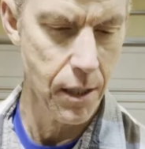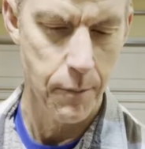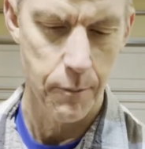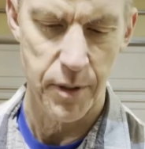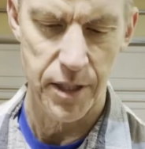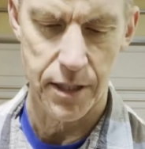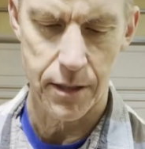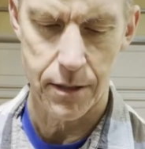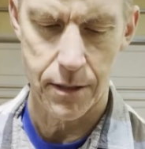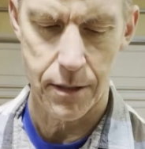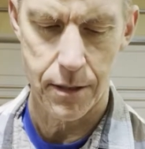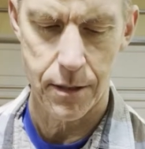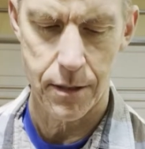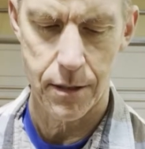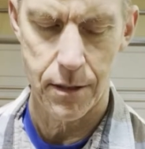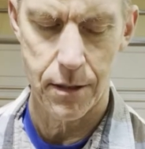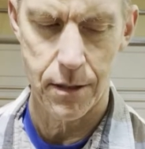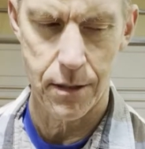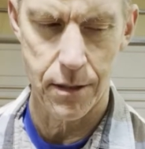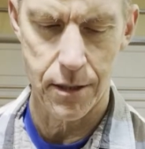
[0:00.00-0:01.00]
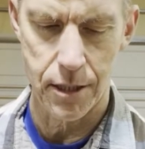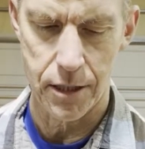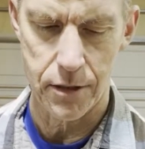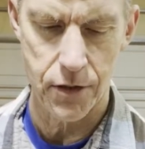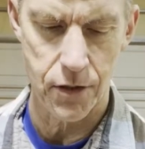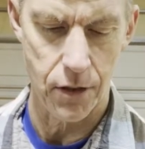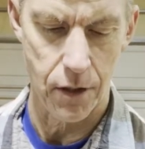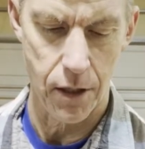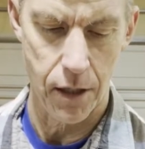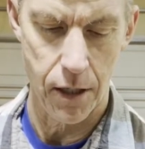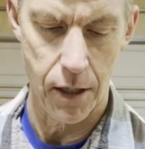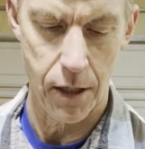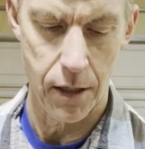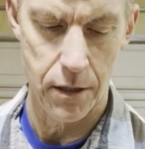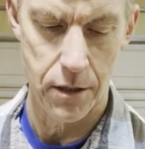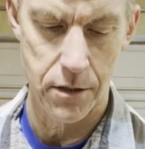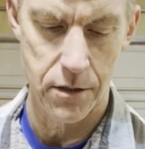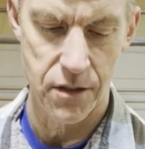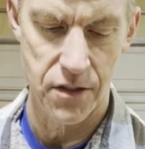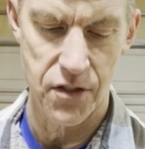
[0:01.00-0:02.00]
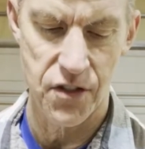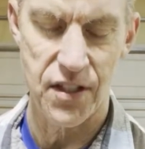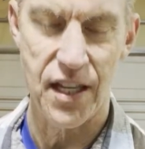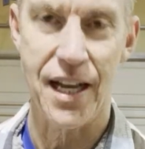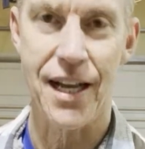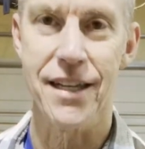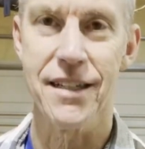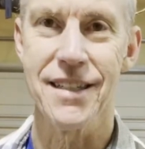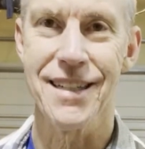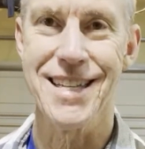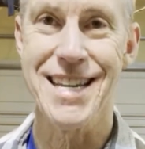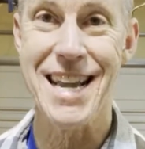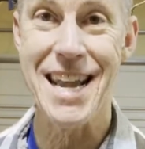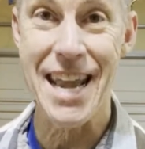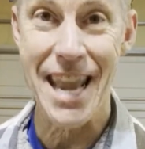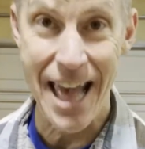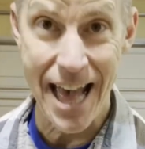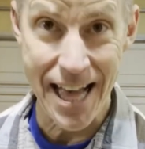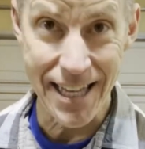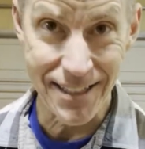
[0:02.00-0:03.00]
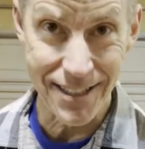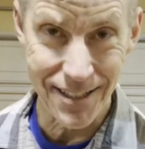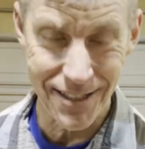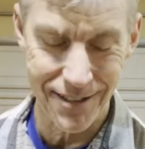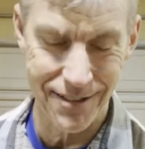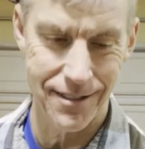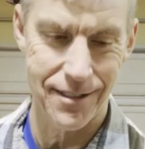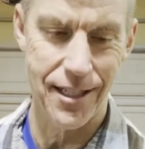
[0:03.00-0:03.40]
but these are sand net.